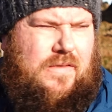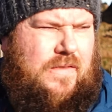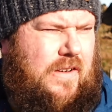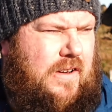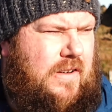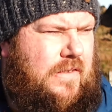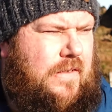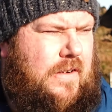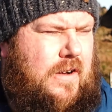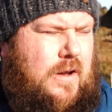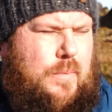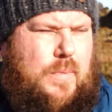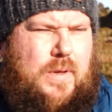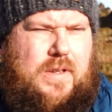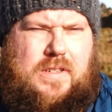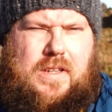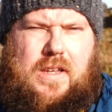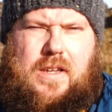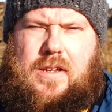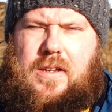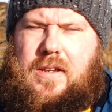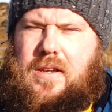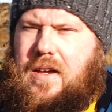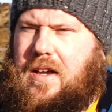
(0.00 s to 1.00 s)
very, very
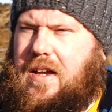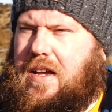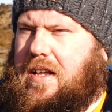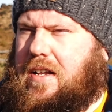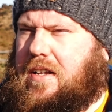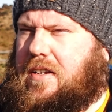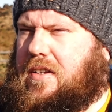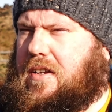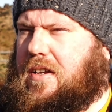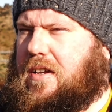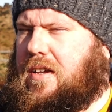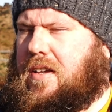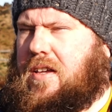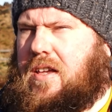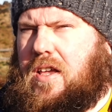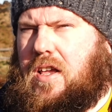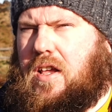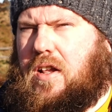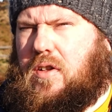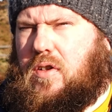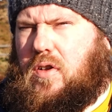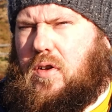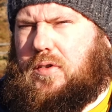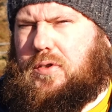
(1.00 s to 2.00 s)
busy and
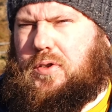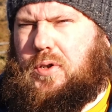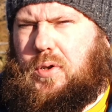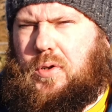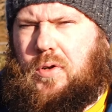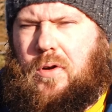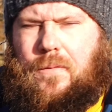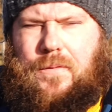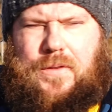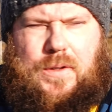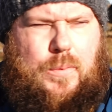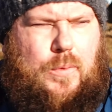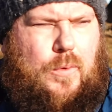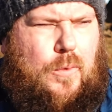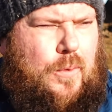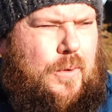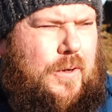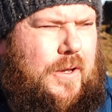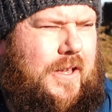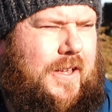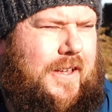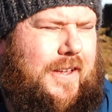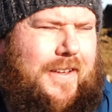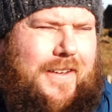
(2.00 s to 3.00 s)
not too comfortable
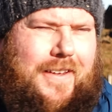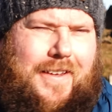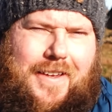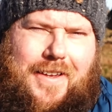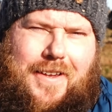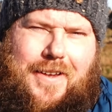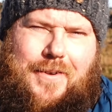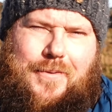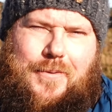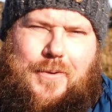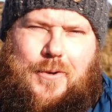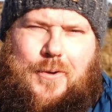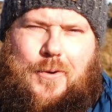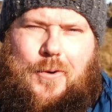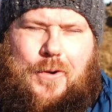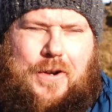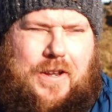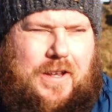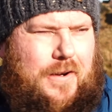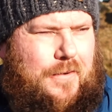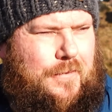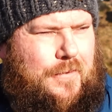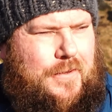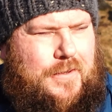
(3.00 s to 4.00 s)

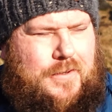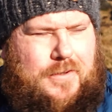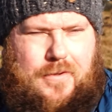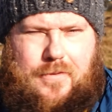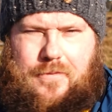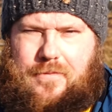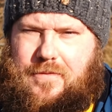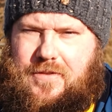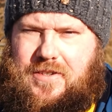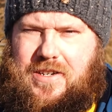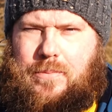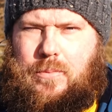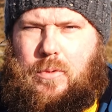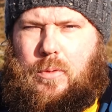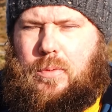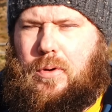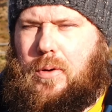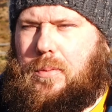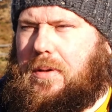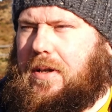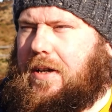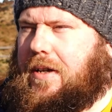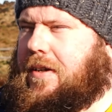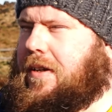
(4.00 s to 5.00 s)
recording in front of general
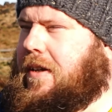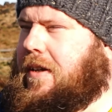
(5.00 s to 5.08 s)
public.